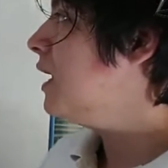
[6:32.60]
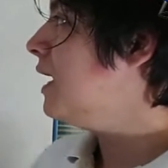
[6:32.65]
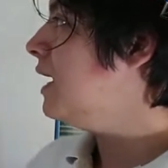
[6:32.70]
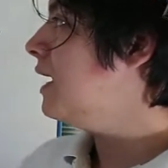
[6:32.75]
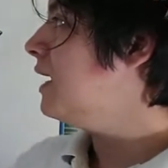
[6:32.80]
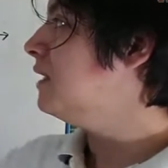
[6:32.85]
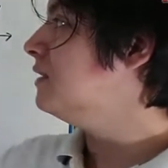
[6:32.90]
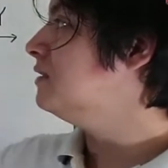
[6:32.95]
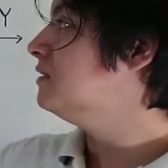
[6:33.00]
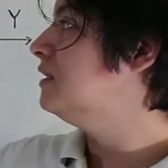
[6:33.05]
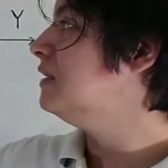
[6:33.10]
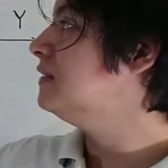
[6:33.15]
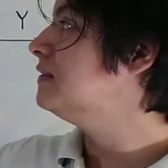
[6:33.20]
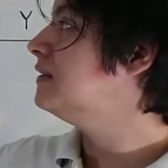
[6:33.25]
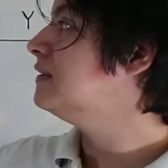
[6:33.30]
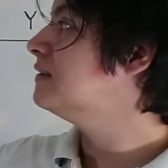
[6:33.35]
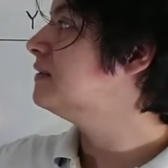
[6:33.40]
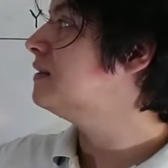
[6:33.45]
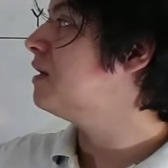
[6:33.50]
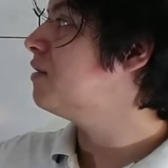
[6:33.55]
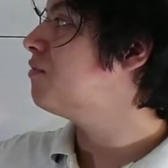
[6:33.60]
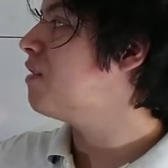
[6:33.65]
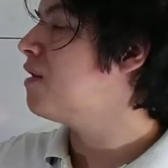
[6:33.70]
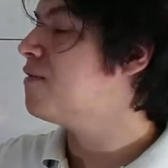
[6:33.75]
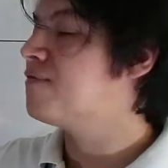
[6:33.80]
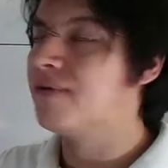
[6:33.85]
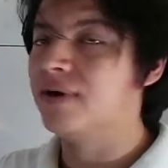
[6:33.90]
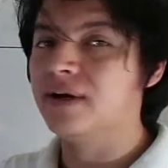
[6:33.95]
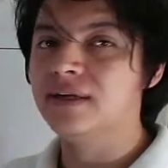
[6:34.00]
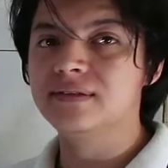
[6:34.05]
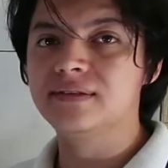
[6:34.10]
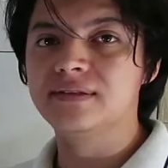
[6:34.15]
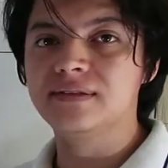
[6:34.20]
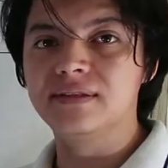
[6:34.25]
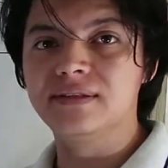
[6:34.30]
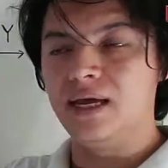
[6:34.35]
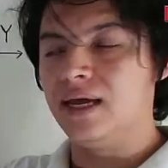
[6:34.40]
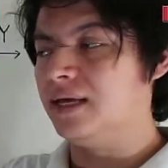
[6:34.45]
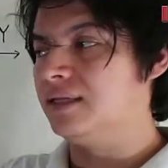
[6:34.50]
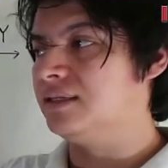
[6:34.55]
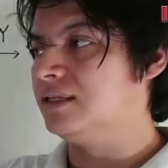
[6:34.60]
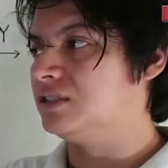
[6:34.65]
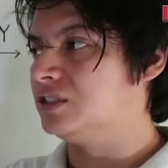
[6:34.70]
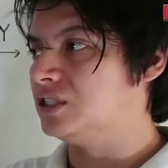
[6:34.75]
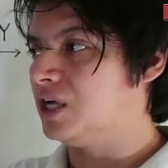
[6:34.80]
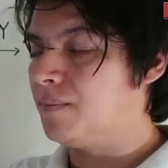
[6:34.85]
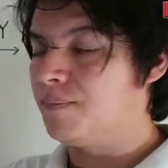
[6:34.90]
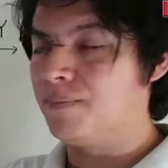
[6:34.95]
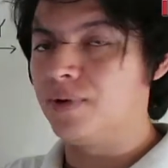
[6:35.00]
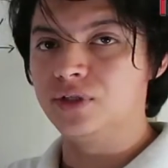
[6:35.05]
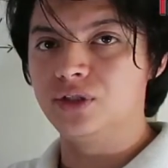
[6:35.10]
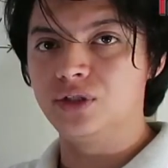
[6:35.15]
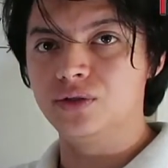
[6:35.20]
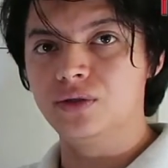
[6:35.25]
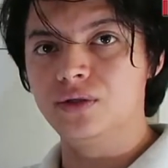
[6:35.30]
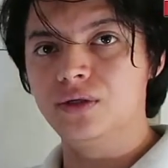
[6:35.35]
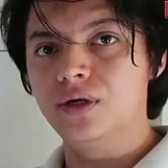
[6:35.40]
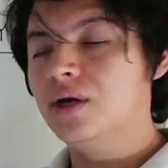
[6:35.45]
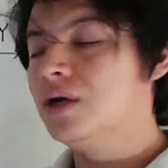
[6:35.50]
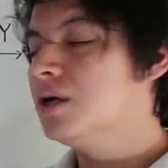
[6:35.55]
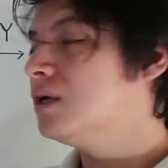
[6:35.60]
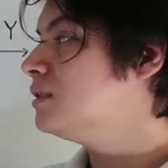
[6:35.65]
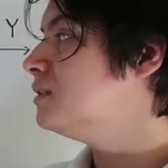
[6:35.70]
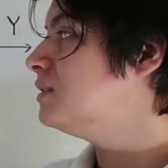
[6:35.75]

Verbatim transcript: uh, this is the reference, uh, the temperature